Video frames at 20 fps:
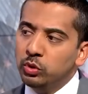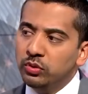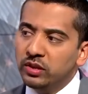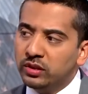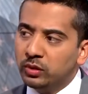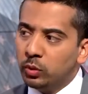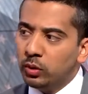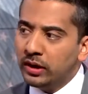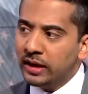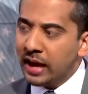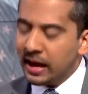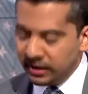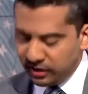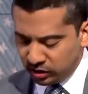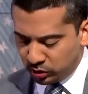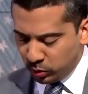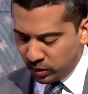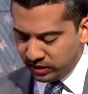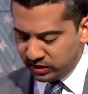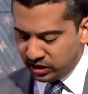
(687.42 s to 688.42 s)
do this all again
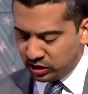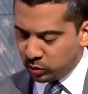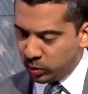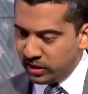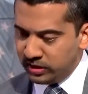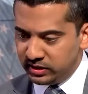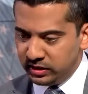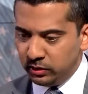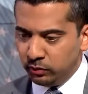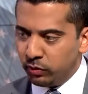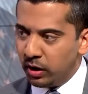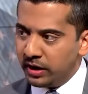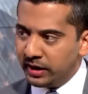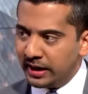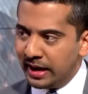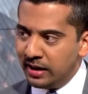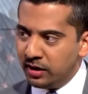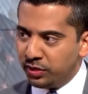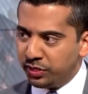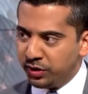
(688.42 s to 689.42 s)
in 2020? Run
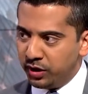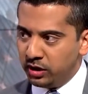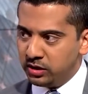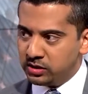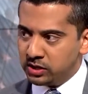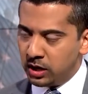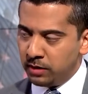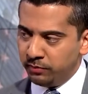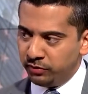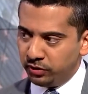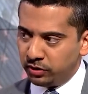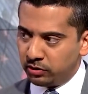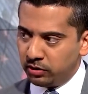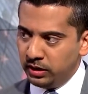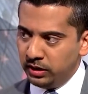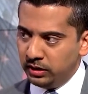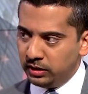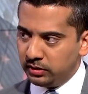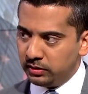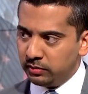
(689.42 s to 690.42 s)
again a third time for the
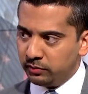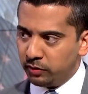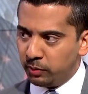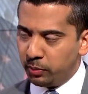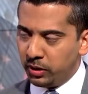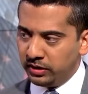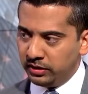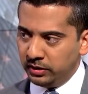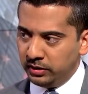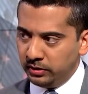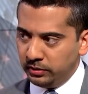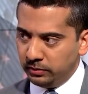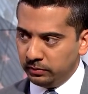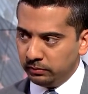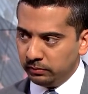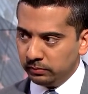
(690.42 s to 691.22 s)
Greens for president?